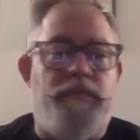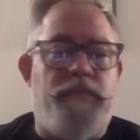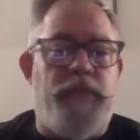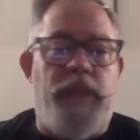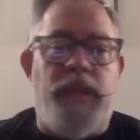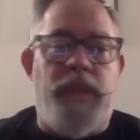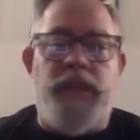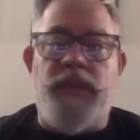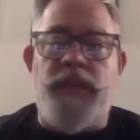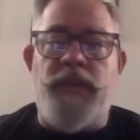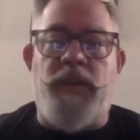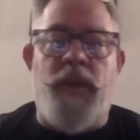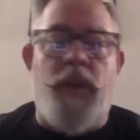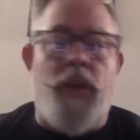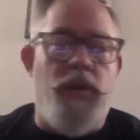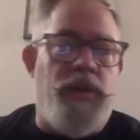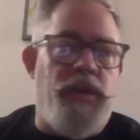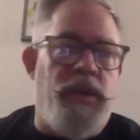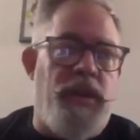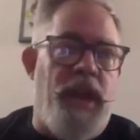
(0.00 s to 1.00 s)
places
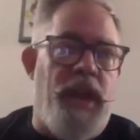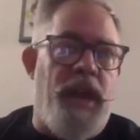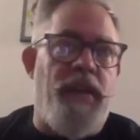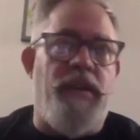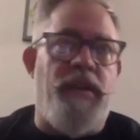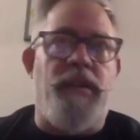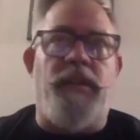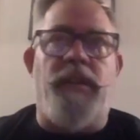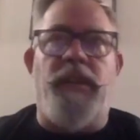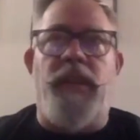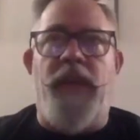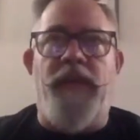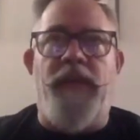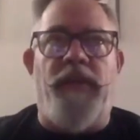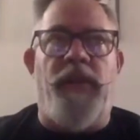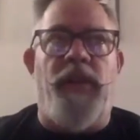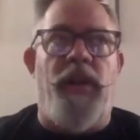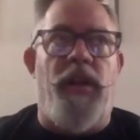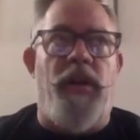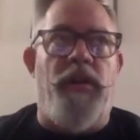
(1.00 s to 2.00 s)
go to that
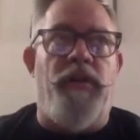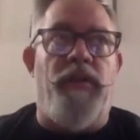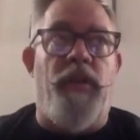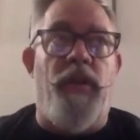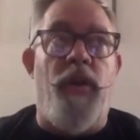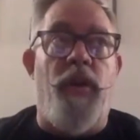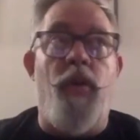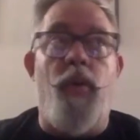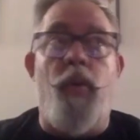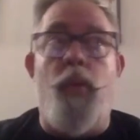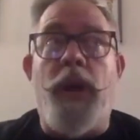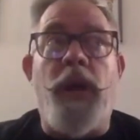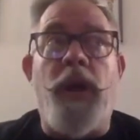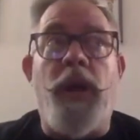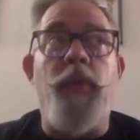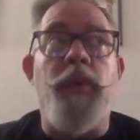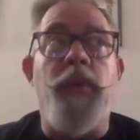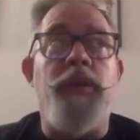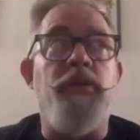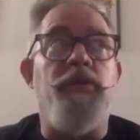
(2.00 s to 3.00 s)
level of, oh, what
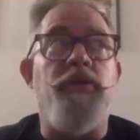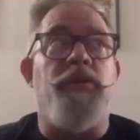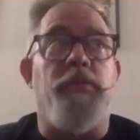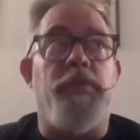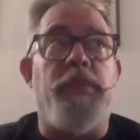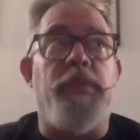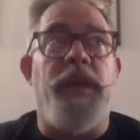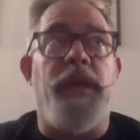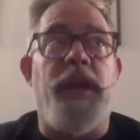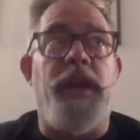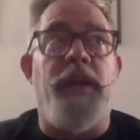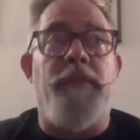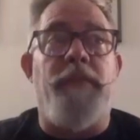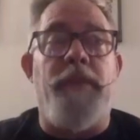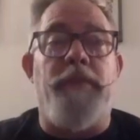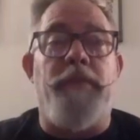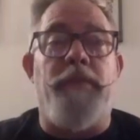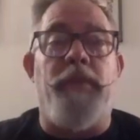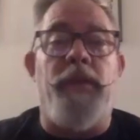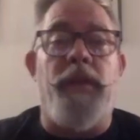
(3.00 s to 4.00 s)
can we do to placate
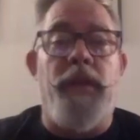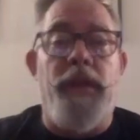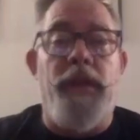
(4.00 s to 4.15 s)
people?